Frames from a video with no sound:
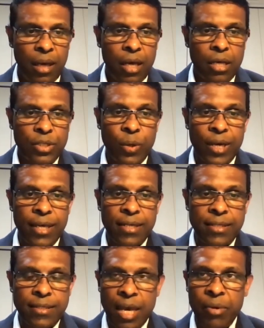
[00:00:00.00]
So in
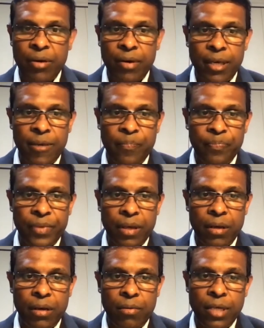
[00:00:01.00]
summary,
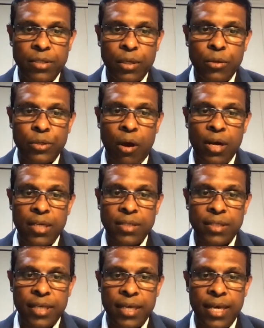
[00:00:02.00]
Resolute Onyx
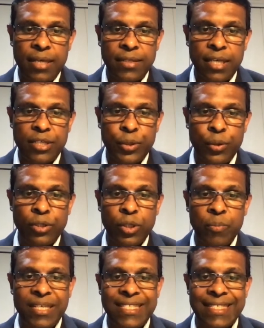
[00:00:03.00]
DES has shown to
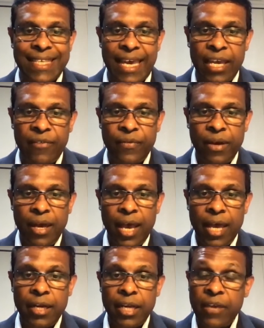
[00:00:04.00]
be safe
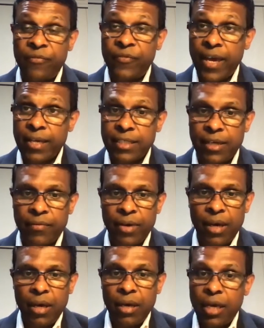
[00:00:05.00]
and effective
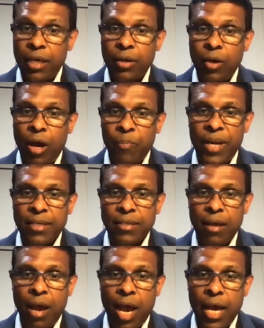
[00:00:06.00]
in complex
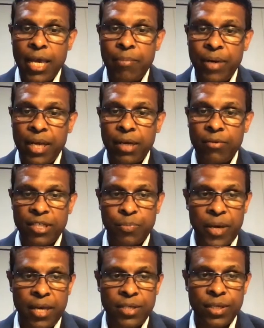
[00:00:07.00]
high bleeding risk
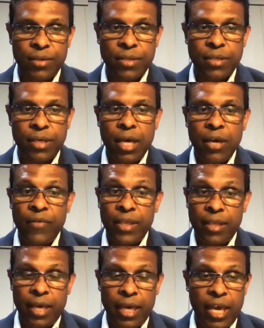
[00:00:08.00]
patients with
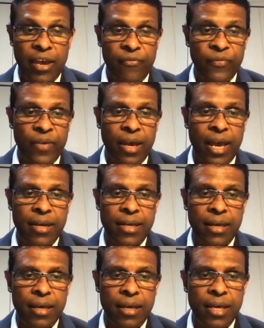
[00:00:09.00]
AF and
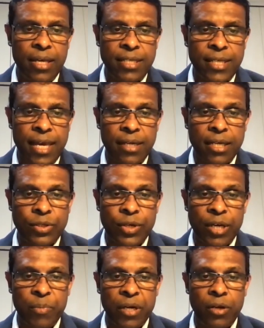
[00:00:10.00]
intended
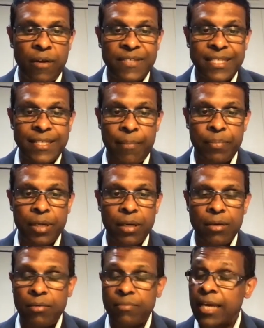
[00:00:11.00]
treatment of SAP,
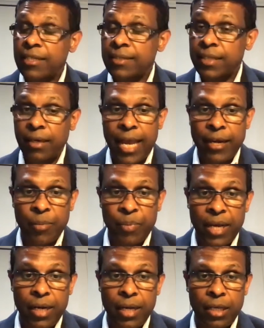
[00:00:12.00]
that single
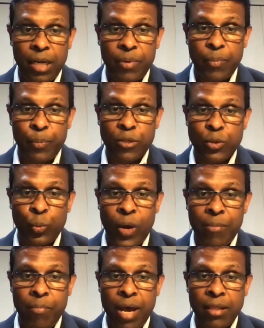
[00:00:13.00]
antiplatelet therapy post
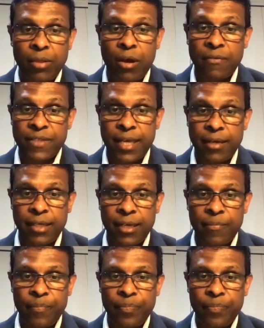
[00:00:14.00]
one month of stenting.